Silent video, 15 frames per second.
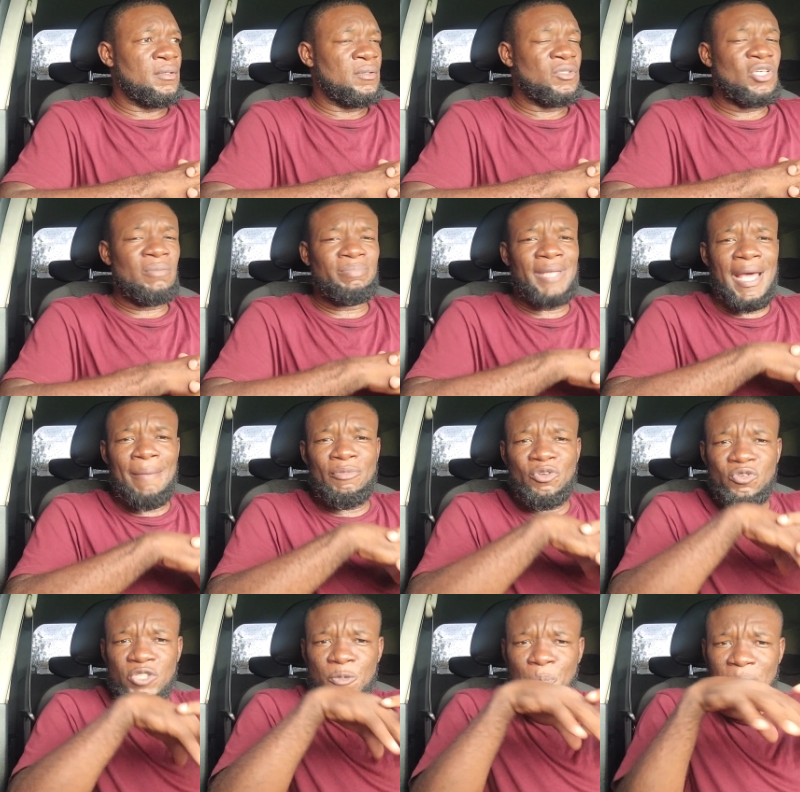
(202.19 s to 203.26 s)
Sometimes
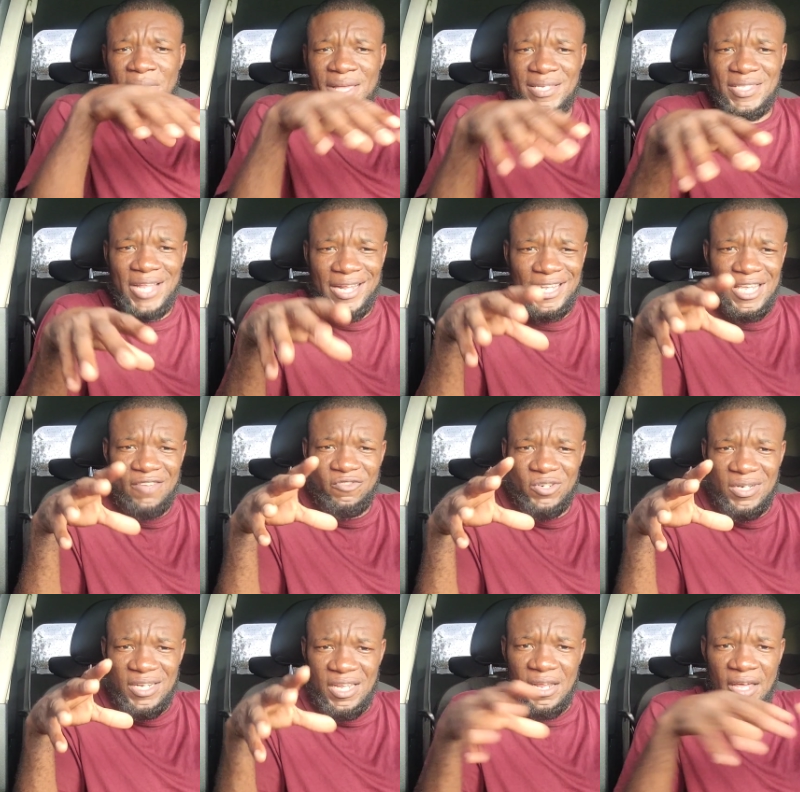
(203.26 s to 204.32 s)
no space not
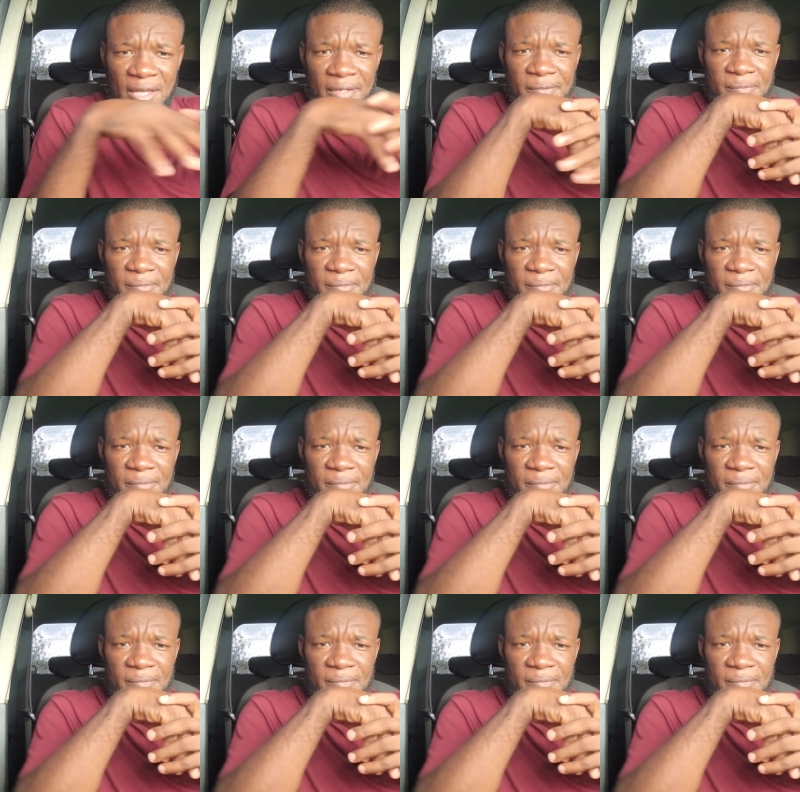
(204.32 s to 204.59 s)
even did it.